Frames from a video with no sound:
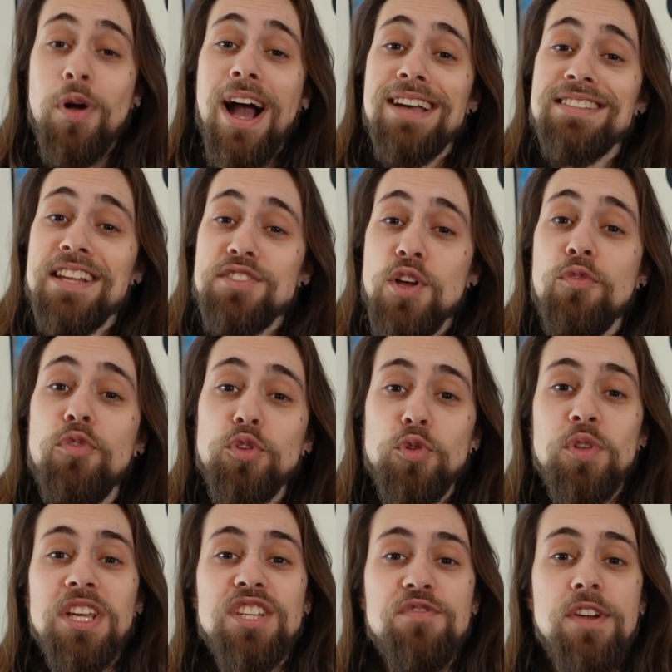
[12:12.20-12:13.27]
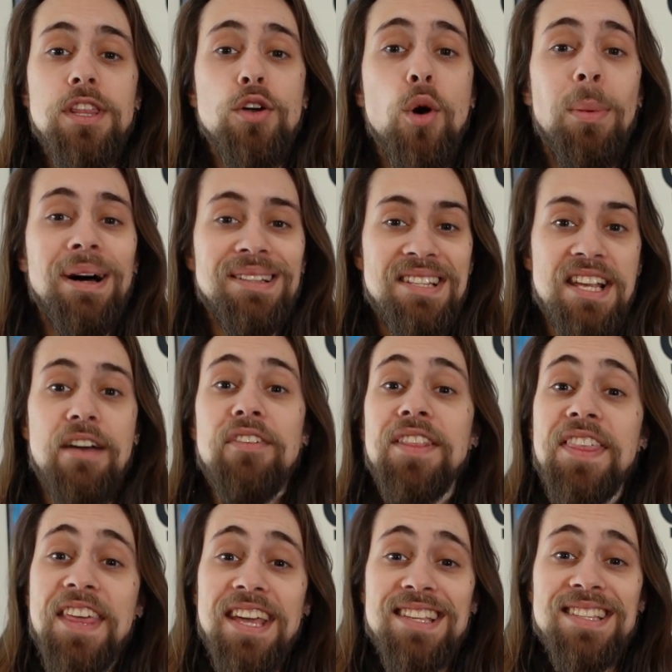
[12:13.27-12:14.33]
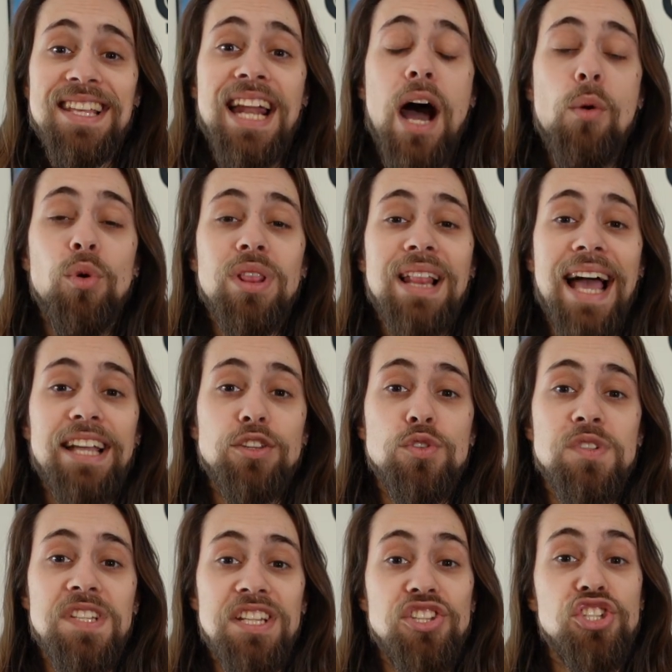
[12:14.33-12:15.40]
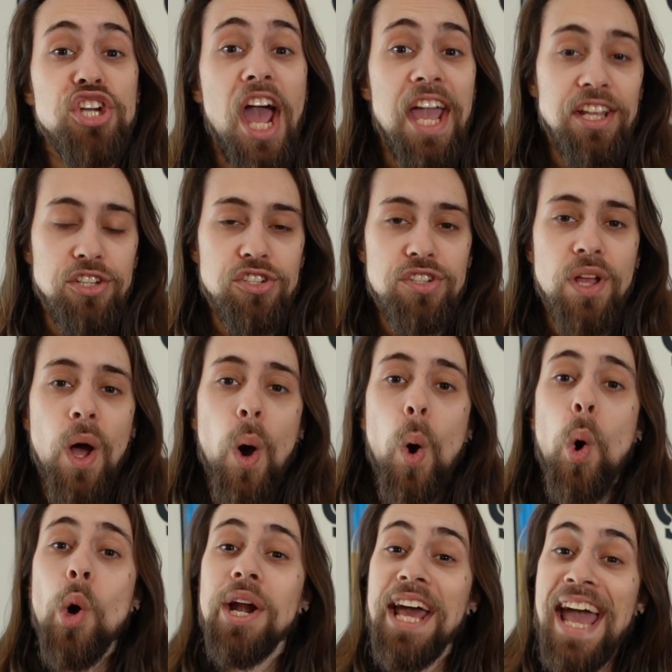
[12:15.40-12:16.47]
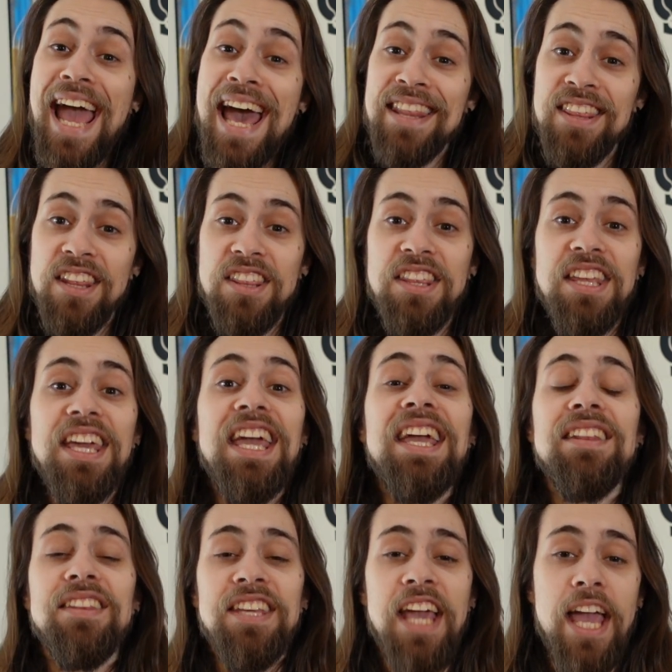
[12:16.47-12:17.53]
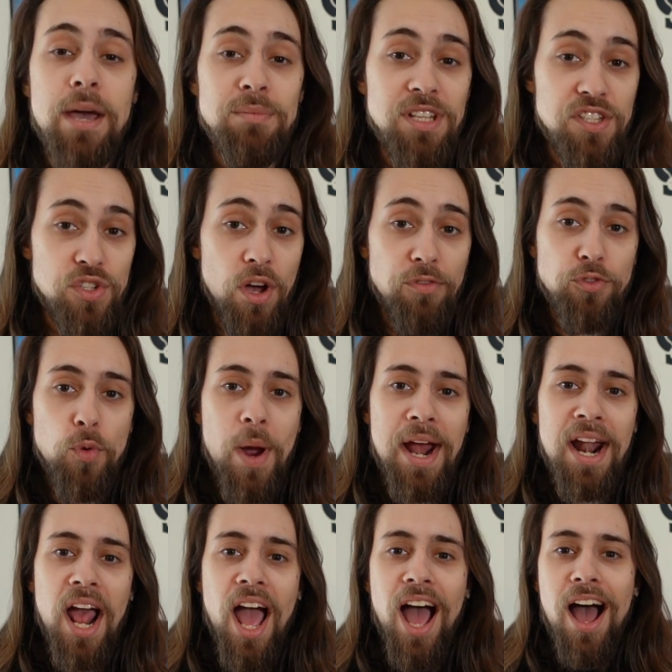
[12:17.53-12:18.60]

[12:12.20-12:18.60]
guys, that's all for today's video about 7 things that I would like to see changed or added in the AMD software.